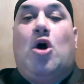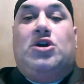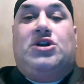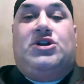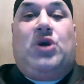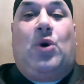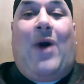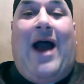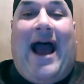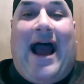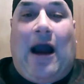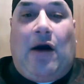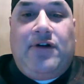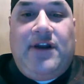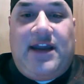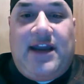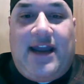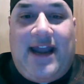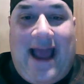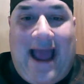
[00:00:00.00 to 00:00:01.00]
So how
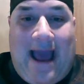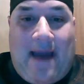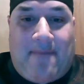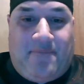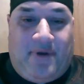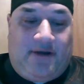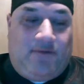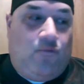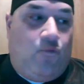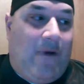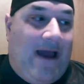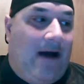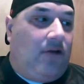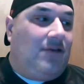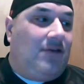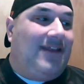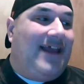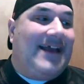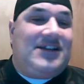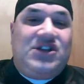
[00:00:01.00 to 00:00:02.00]
did it happen?
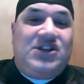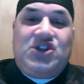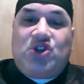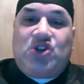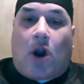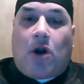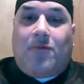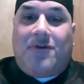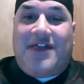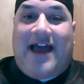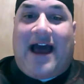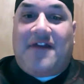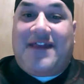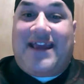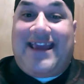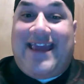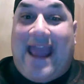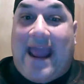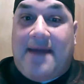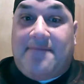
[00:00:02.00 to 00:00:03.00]
Well, let's start with how
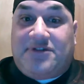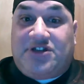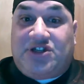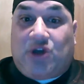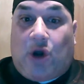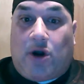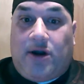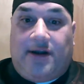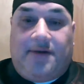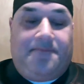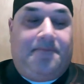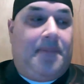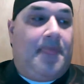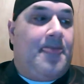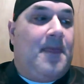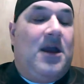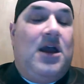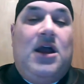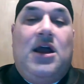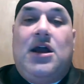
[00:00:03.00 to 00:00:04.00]
the game started.
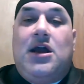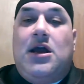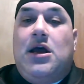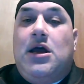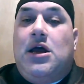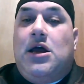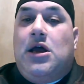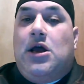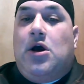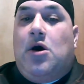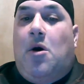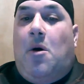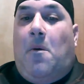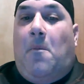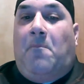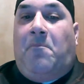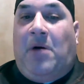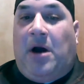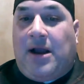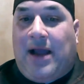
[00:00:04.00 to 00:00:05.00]

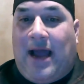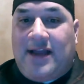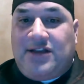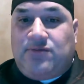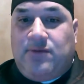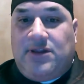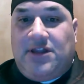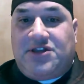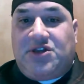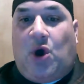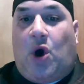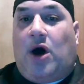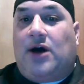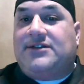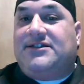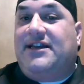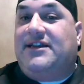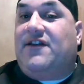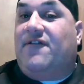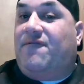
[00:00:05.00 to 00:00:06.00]
Buckeyes win the
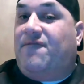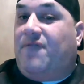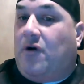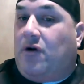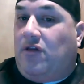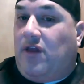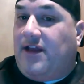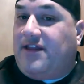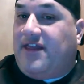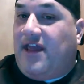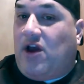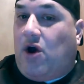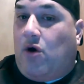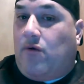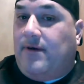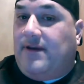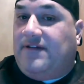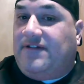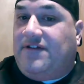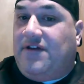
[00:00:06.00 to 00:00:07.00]
toss. They defer like they
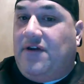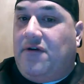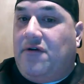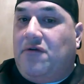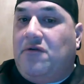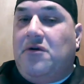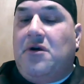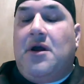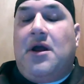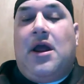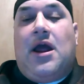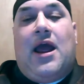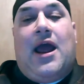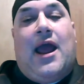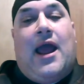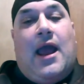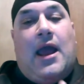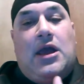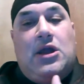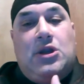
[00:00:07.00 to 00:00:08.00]
always do.
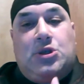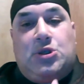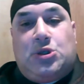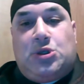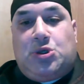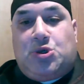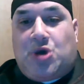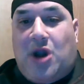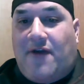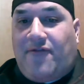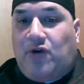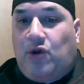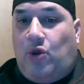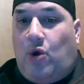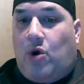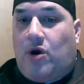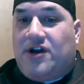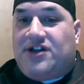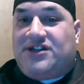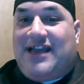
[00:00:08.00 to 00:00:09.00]
Trevor
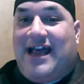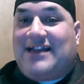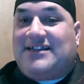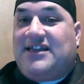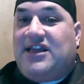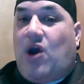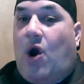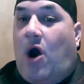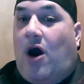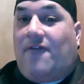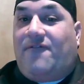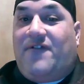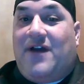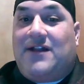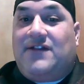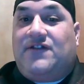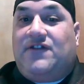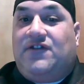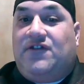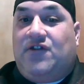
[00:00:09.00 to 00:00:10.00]
Lawrence has the
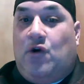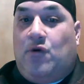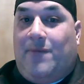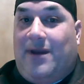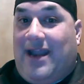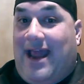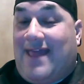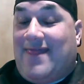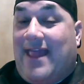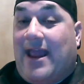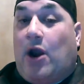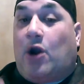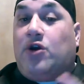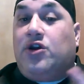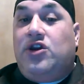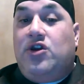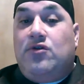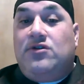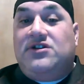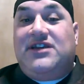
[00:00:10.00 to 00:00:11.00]
offense zooming, and they are
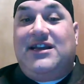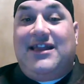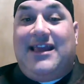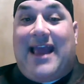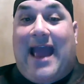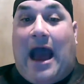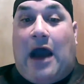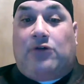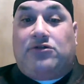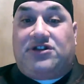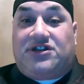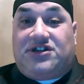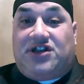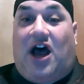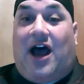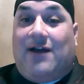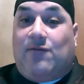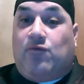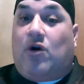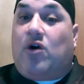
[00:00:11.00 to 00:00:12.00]
using the
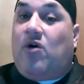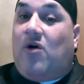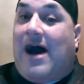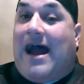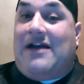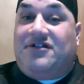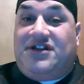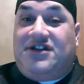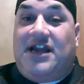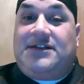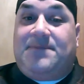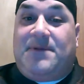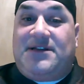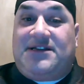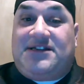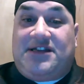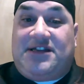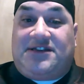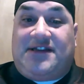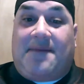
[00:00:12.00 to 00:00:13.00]
outside where Ohio State's
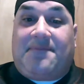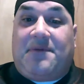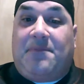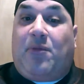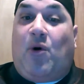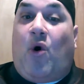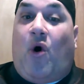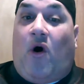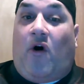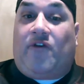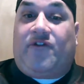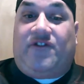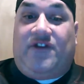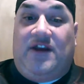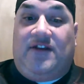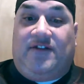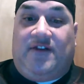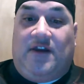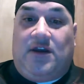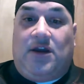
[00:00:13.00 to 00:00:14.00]
been susceptible all
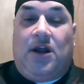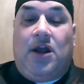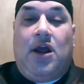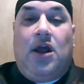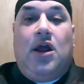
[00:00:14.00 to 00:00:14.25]
season.